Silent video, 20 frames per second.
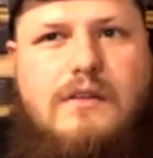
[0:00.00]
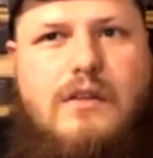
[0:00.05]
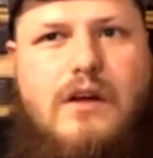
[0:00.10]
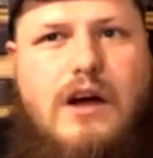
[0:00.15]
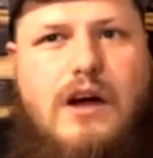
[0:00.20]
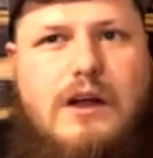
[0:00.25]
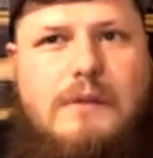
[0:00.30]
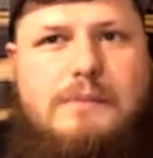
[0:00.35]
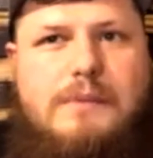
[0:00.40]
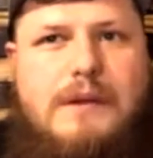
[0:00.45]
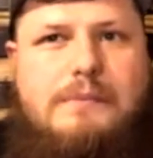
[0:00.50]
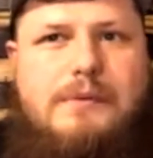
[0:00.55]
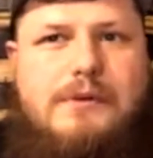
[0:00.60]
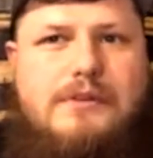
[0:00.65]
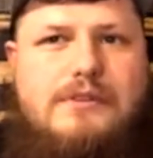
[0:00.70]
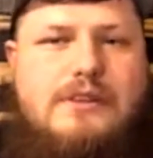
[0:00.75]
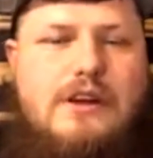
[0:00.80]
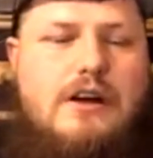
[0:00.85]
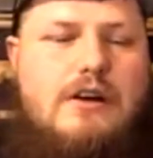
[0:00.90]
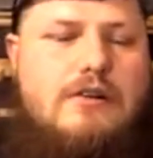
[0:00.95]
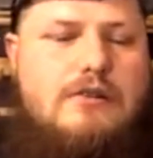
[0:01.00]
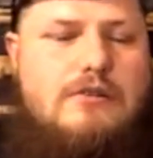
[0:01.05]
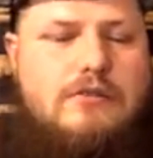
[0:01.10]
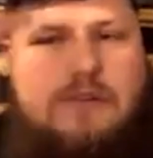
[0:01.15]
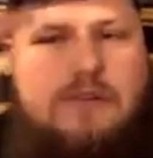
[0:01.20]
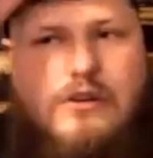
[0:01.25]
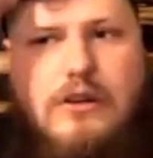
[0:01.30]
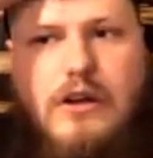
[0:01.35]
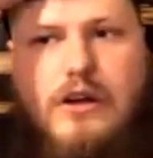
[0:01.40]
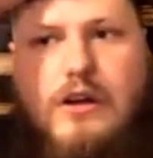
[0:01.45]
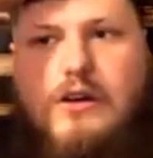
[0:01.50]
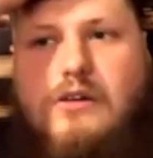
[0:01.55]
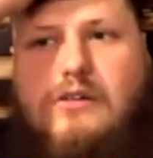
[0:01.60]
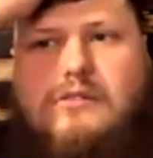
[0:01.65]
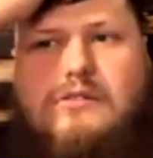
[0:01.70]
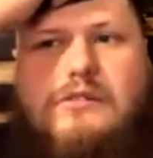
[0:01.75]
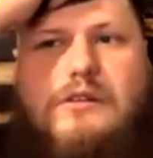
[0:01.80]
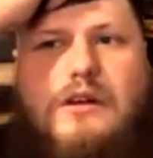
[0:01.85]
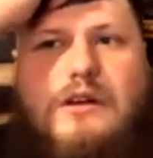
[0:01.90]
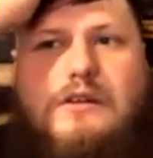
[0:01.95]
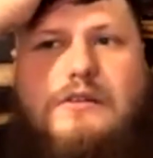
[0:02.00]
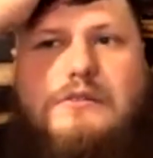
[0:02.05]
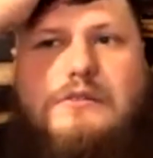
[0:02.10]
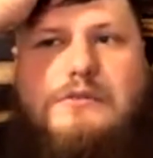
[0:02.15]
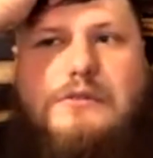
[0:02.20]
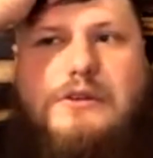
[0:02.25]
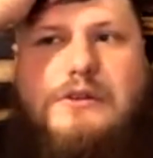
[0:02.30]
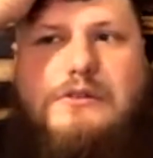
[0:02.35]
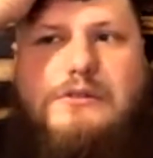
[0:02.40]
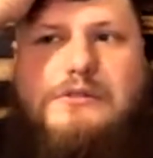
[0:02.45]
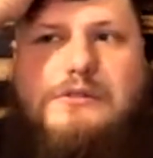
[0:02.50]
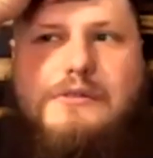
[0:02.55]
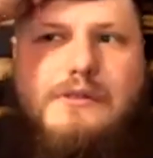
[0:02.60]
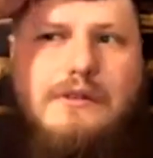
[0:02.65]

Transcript: A lot of people don't know. I don't know